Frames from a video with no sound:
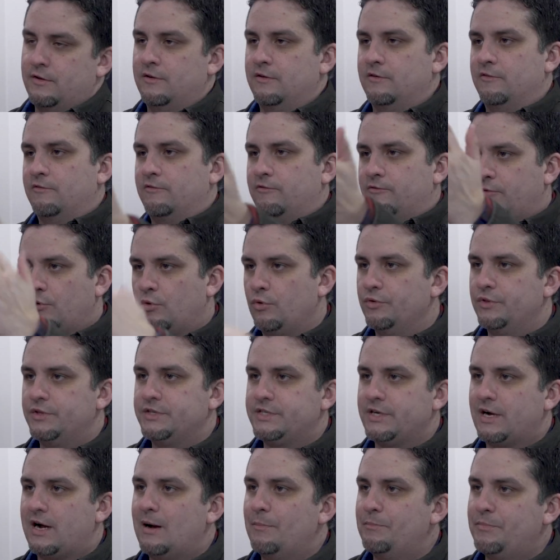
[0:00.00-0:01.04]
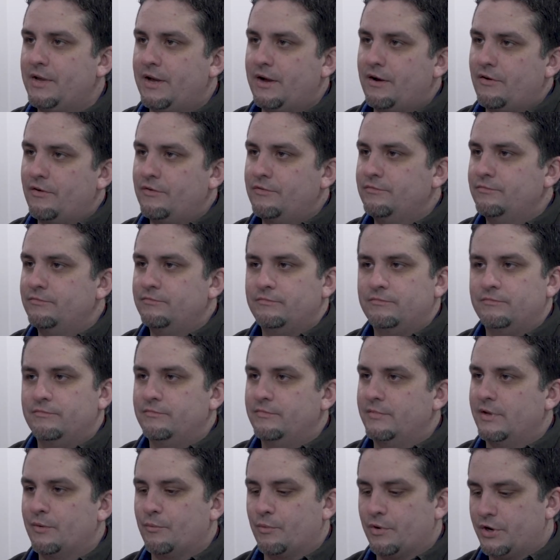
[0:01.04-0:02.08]
fold the top down,
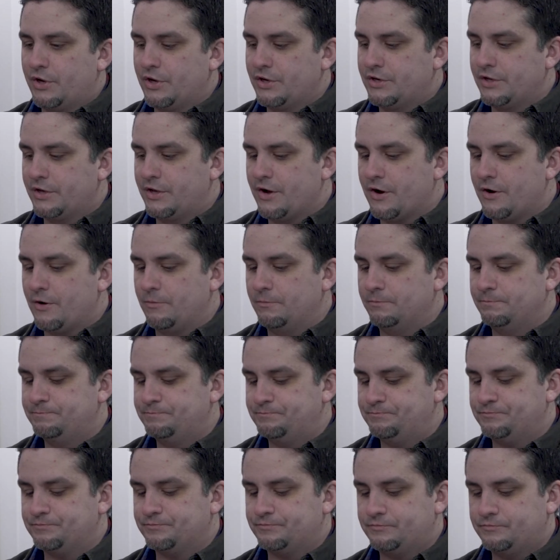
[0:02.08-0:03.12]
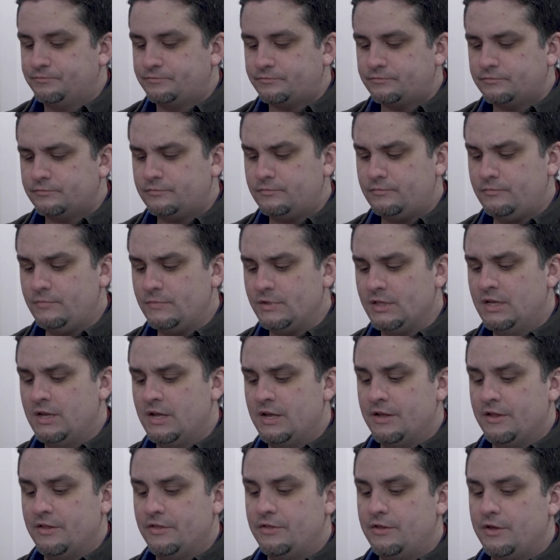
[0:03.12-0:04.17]
and we're good to go.
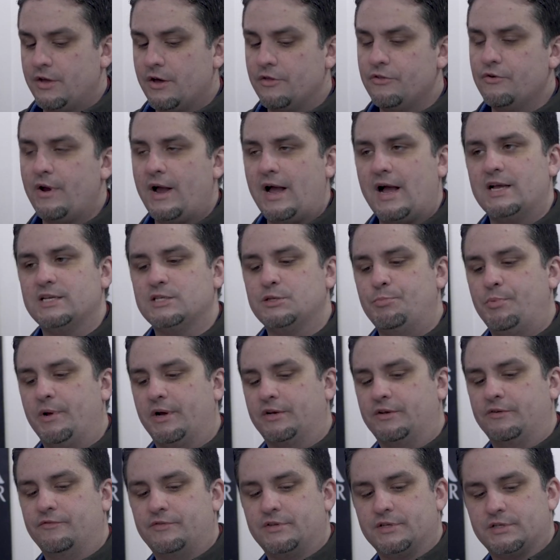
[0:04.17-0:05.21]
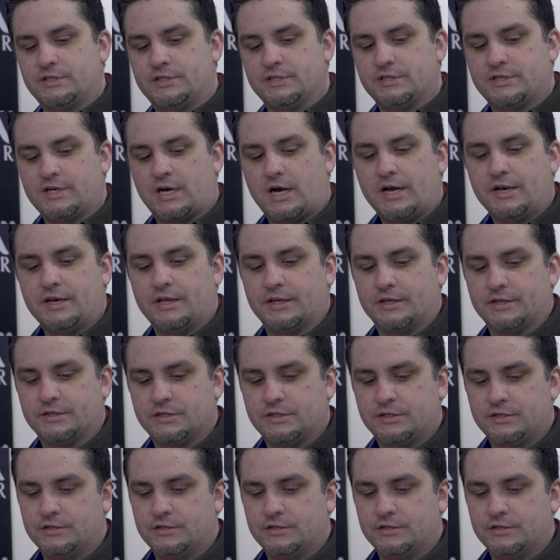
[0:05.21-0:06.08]
The other aspect of this design is